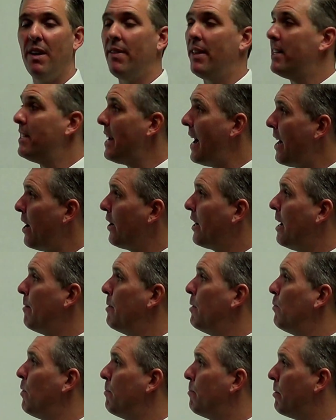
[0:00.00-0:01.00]
The title
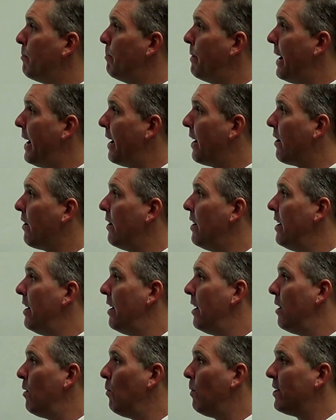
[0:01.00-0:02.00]
company would prepare
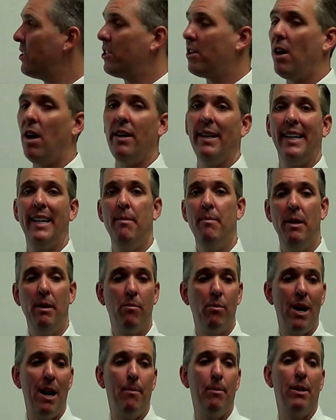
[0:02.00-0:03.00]
what's called a
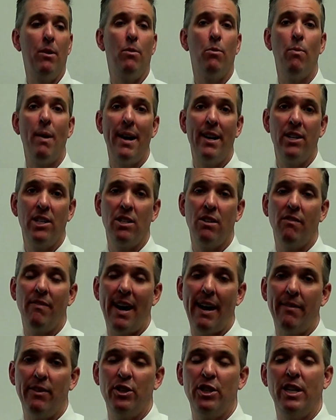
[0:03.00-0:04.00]
community property with right of
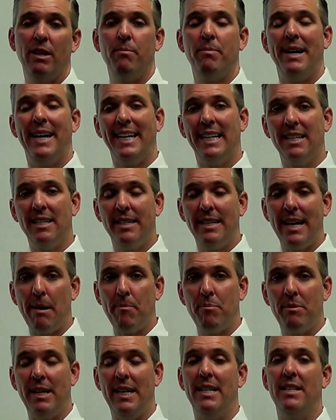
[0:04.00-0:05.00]
survivorship
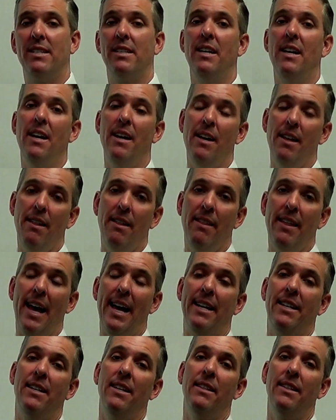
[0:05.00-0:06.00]
acceptance
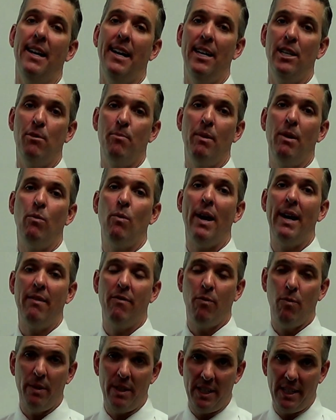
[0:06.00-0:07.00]
that the husband and
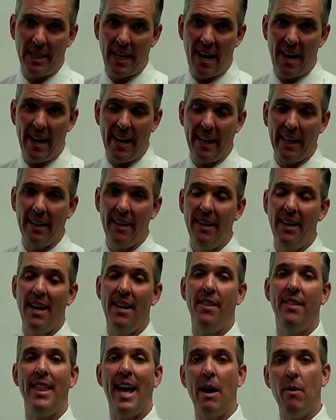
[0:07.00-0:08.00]
wife would sign,
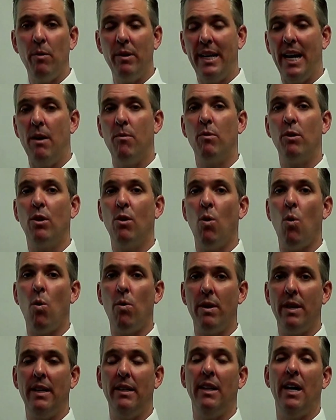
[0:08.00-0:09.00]
and then that will get
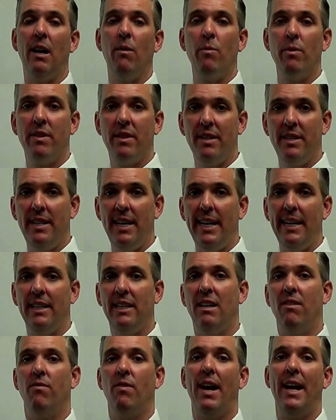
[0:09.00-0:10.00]
recorded along with the deed
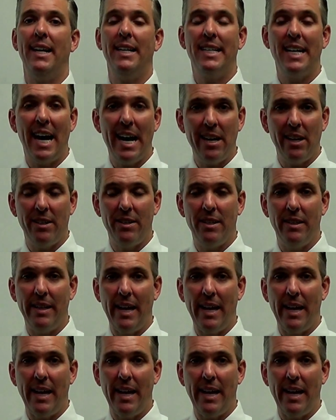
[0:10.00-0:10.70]
conveying title to